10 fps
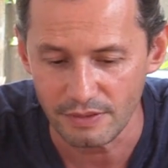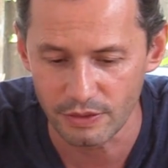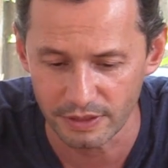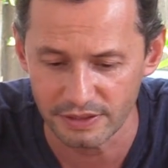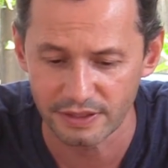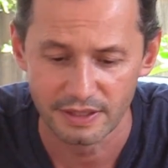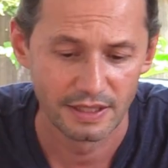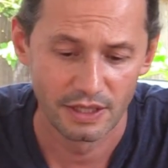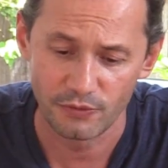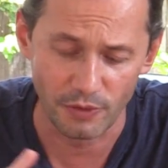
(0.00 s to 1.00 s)
All right?
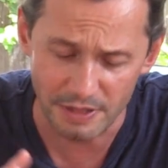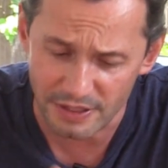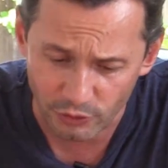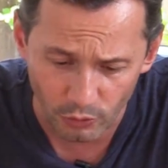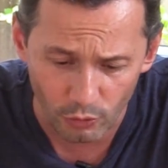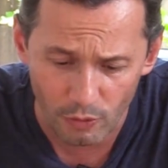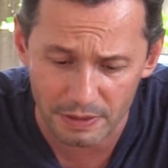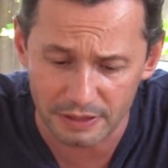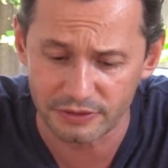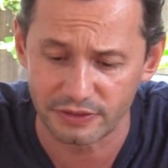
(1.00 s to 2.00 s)
For me, it's all
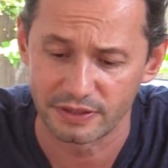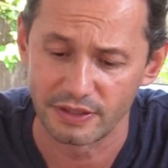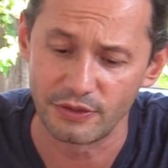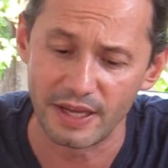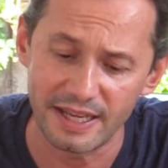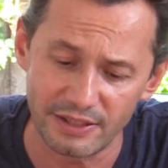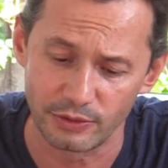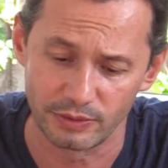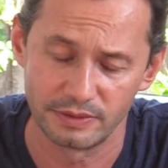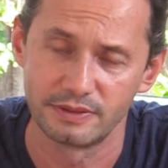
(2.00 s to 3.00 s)
about the
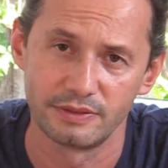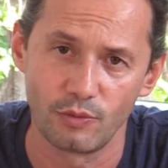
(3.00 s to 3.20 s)
handle.